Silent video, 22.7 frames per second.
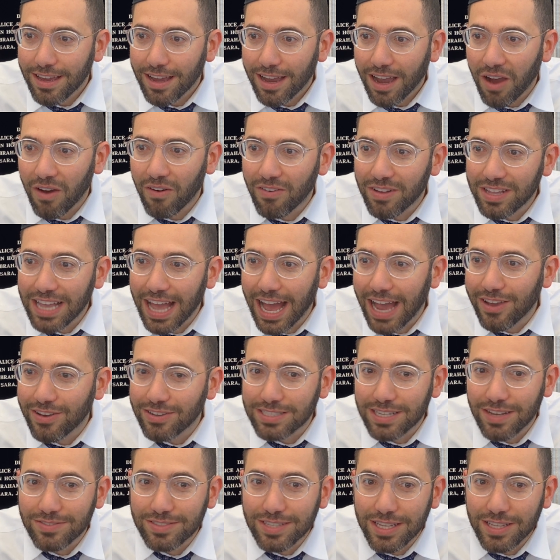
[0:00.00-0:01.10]
Chavad Yah
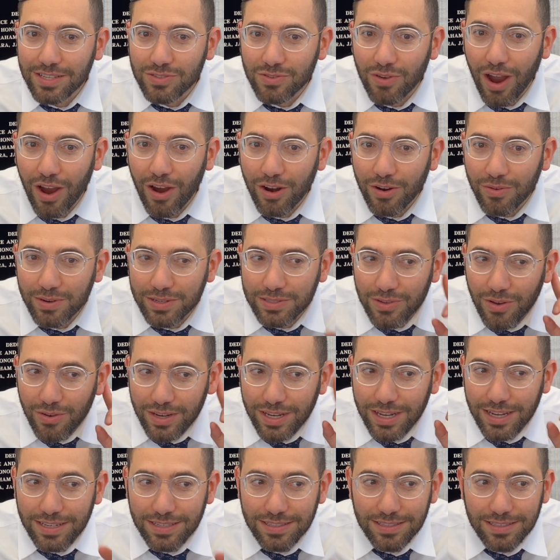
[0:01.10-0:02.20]
Yosef said this story. I heard it with his own
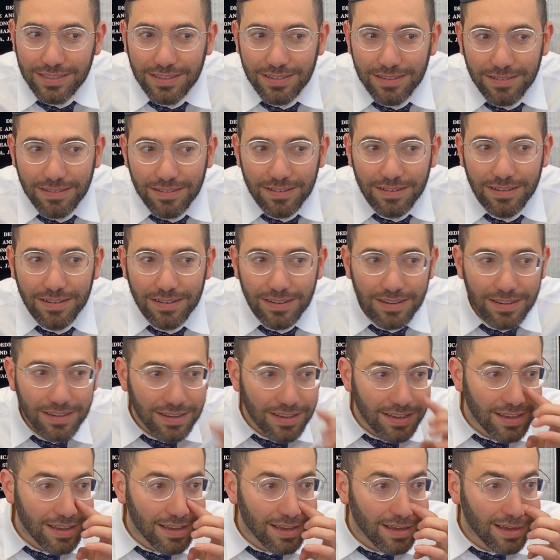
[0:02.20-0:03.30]
ears.
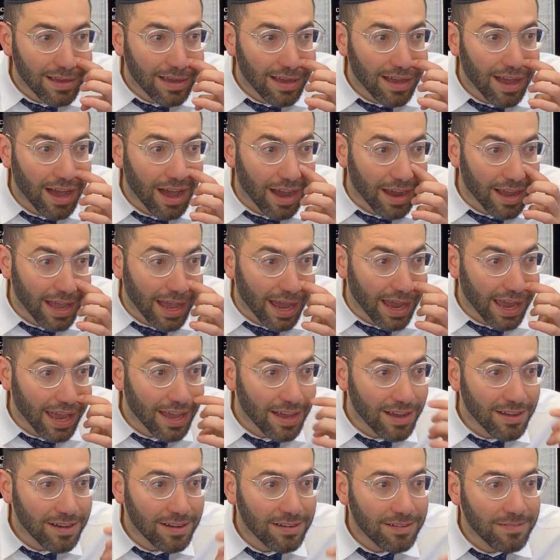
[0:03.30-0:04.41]
Okay?
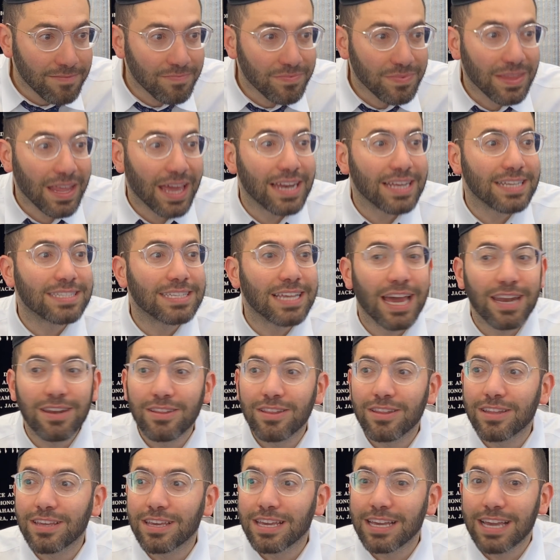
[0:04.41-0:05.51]
And he said,
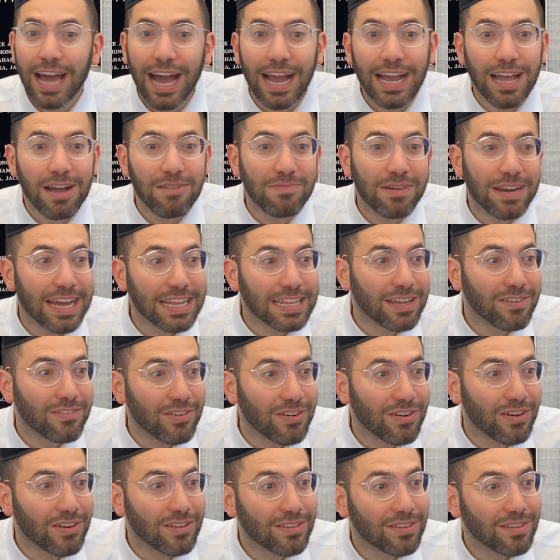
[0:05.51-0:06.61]
he got kaparat
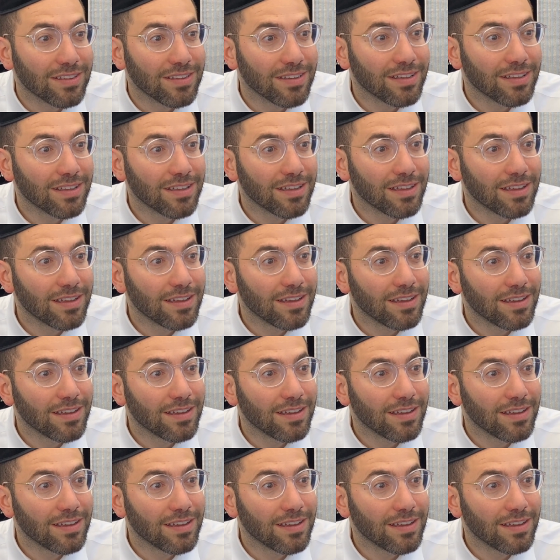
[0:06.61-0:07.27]
avonot.